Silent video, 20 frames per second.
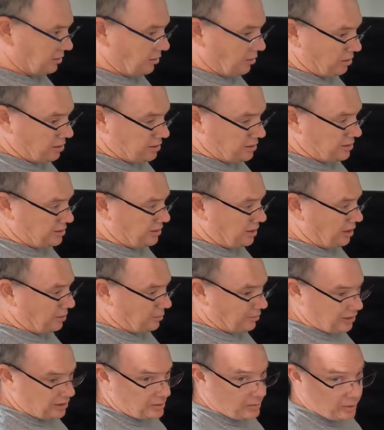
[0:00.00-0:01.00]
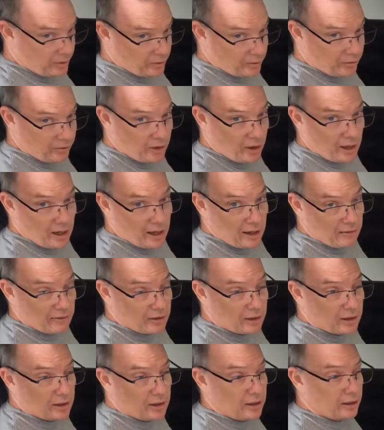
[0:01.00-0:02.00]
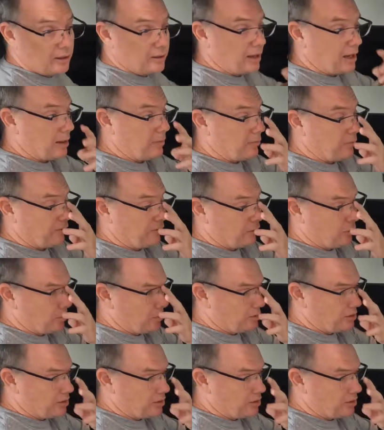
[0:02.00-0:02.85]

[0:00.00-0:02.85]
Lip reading: line disabled, that's because I have a M Performance